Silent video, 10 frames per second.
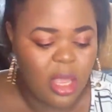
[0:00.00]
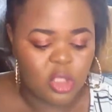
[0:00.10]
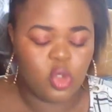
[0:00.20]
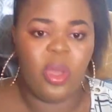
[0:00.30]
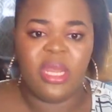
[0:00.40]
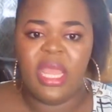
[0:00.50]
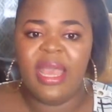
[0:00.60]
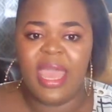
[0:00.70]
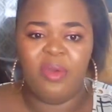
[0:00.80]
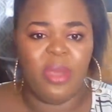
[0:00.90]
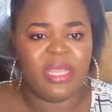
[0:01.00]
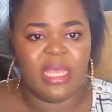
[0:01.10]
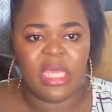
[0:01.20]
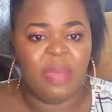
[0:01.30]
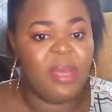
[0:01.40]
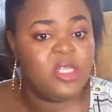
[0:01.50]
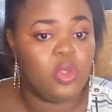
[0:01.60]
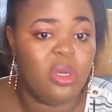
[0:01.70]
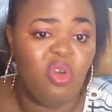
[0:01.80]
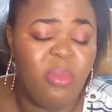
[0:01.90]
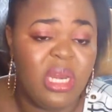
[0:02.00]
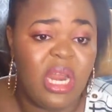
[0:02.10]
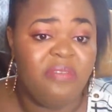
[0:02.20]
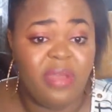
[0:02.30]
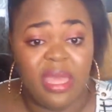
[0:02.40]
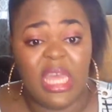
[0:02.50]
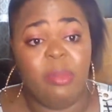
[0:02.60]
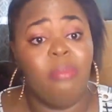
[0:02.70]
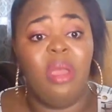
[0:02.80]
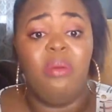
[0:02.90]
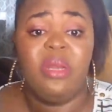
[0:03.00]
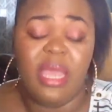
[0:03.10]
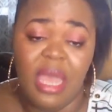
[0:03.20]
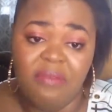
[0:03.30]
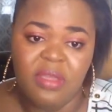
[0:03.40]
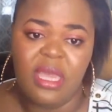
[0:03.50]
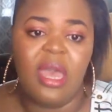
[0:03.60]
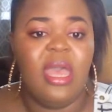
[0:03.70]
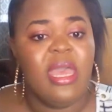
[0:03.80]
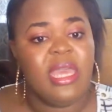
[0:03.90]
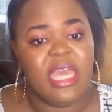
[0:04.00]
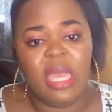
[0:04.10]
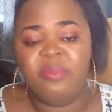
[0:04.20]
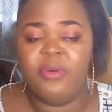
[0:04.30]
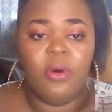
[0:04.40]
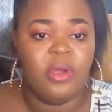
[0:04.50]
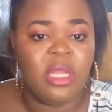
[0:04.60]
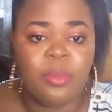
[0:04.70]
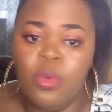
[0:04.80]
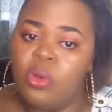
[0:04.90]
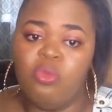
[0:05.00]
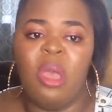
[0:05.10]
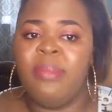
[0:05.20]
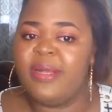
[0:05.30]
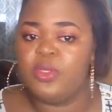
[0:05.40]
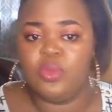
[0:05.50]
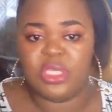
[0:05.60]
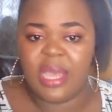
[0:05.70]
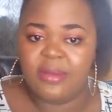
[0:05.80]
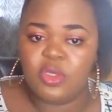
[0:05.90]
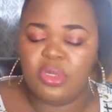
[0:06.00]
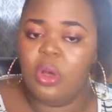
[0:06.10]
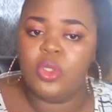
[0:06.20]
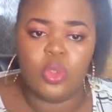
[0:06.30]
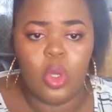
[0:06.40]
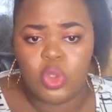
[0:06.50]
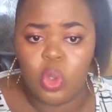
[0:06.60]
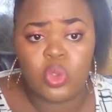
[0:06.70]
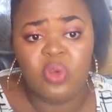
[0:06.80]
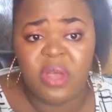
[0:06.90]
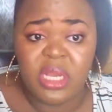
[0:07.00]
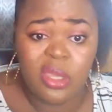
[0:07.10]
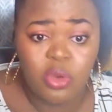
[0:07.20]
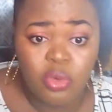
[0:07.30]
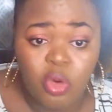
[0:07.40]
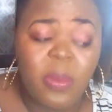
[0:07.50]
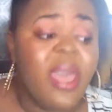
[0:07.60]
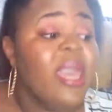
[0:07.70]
So when the guy went and came and saw the woman in Africa, he came and married her in Africa, came for honeymoon, went back to his country, hustle over there in Europe.